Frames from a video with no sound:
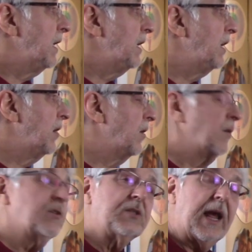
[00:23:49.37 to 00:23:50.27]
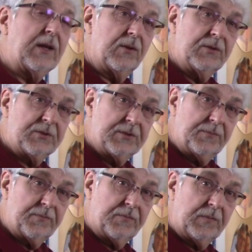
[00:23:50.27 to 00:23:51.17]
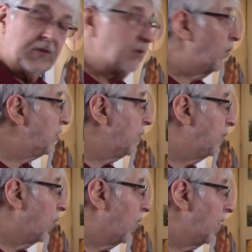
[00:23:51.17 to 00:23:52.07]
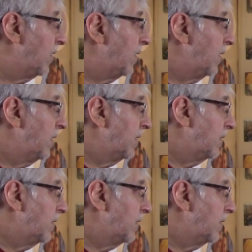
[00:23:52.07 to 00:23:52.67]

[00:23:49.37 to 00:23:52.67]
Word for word: year cycles. So when you're born,